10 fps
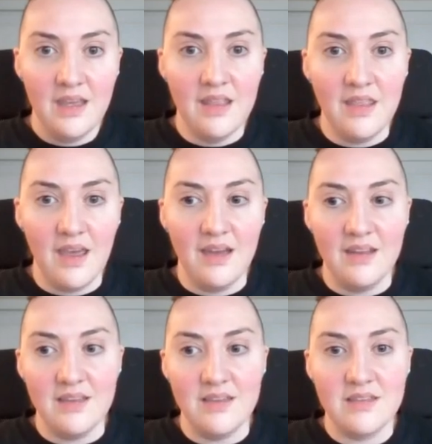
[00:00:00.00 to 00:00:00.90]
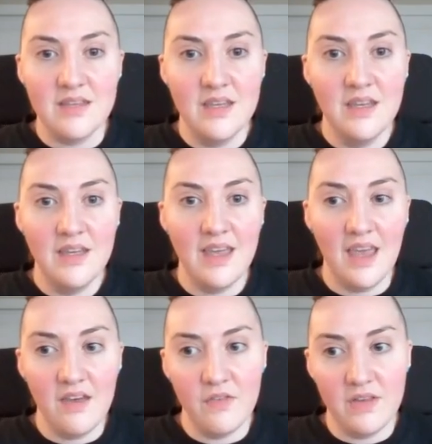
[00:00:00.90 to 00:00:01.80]
and that is
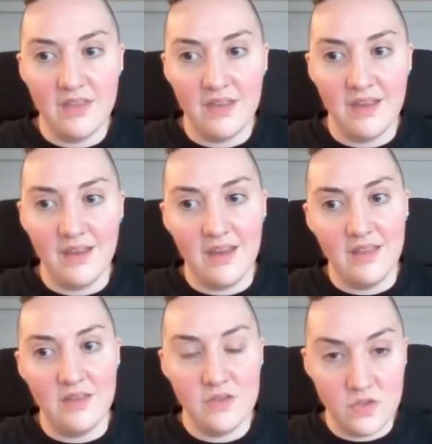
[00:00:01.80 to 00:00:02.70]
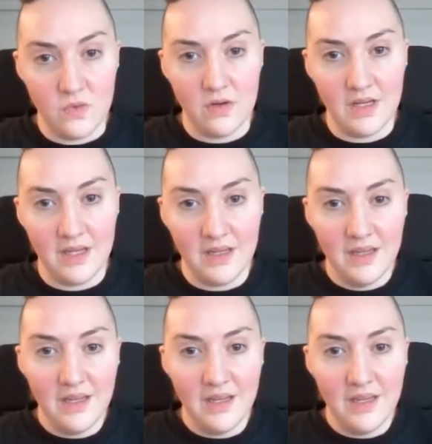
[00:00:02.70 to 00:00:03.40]
everything in the story,